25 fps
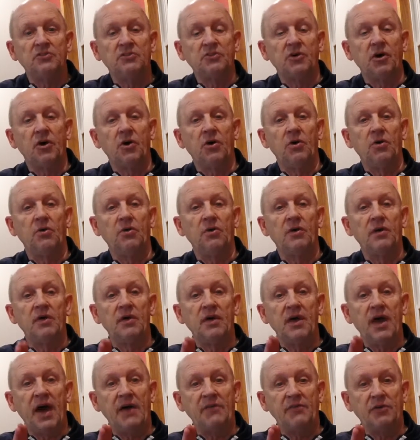So
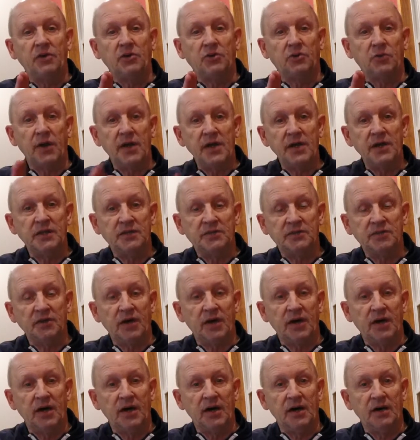have a great,
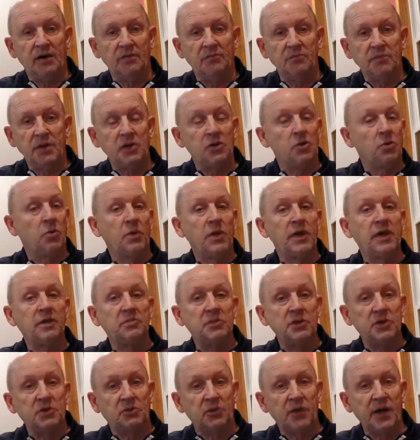may your
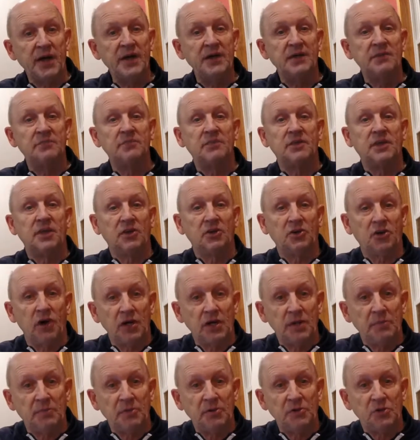week be great. Get
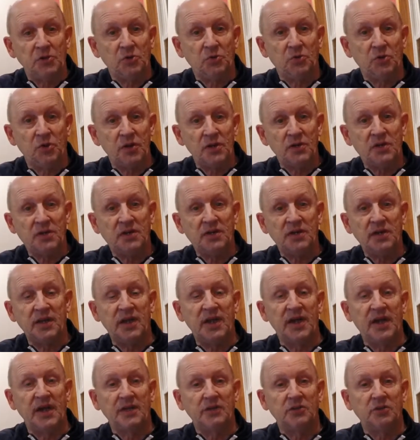caught up on your work,
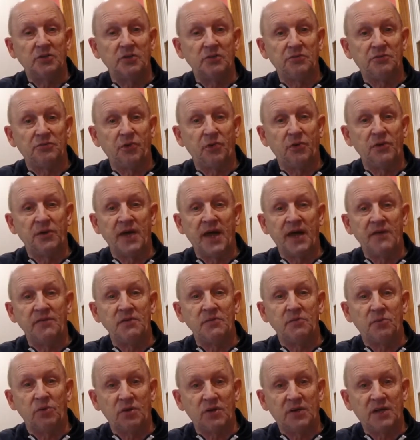and looking forward to
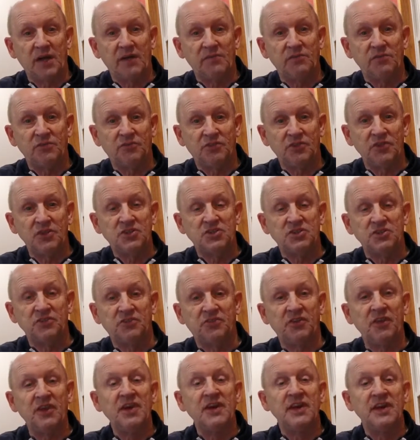having more
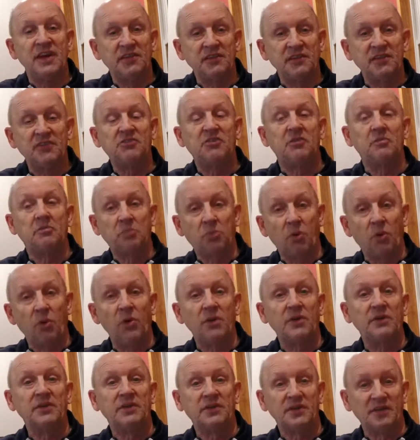conversations in these
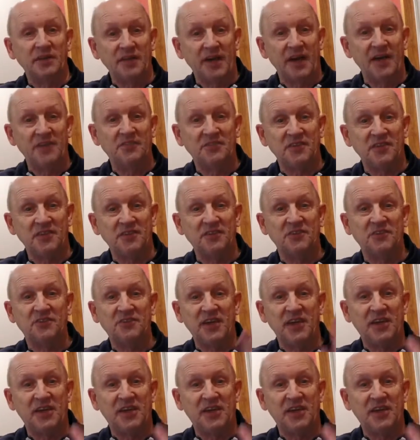important lessons.